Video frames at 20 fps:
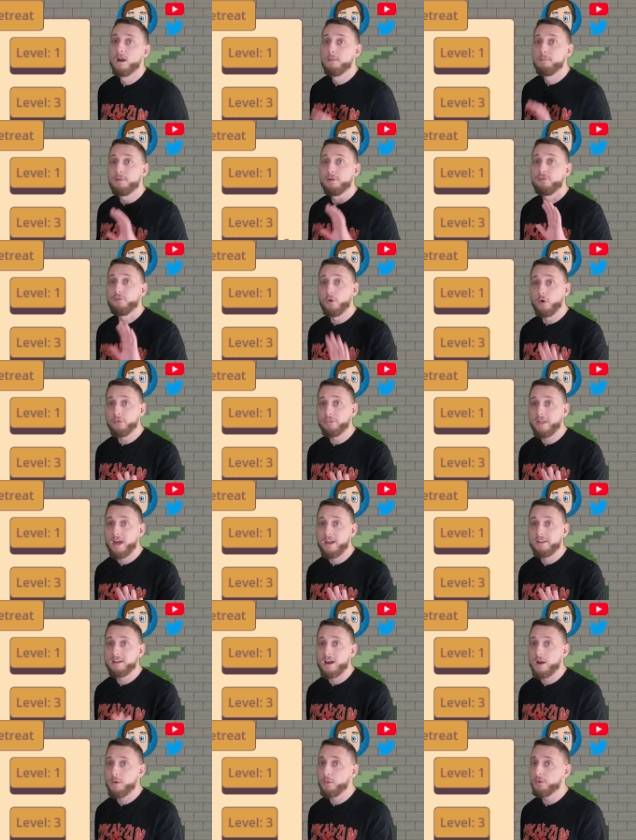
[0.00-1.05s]
Before then,
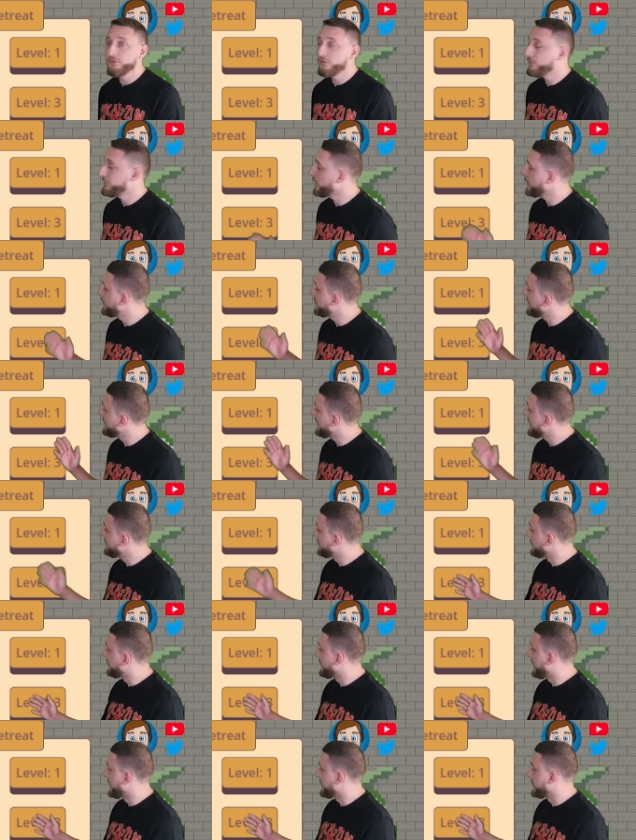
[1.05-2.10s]
I want to show you the level
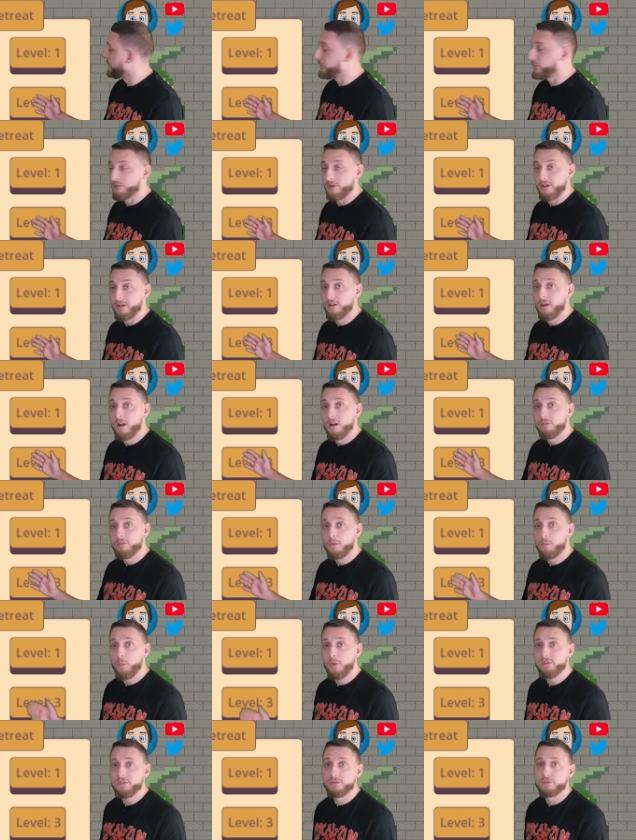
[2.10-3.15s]
selection screen from
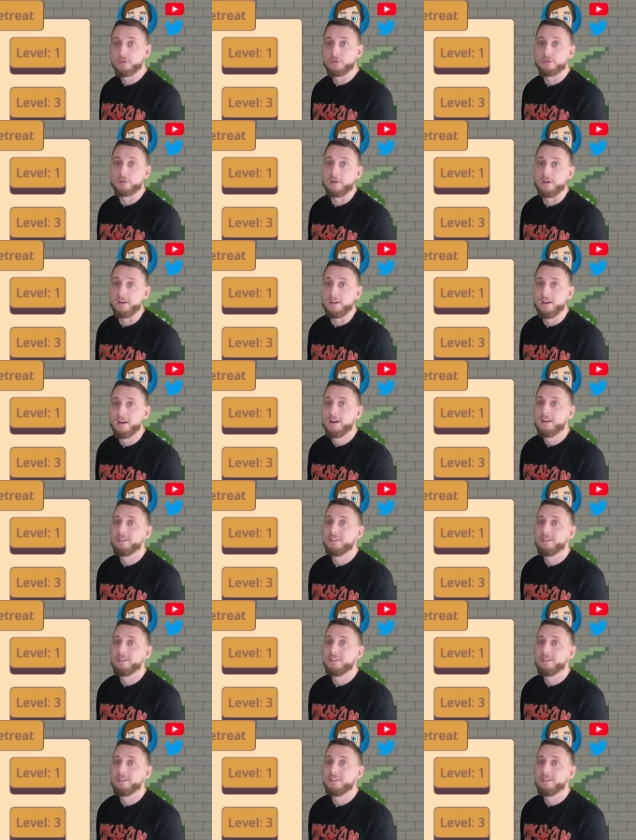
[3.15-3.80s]
Wizard Retreat,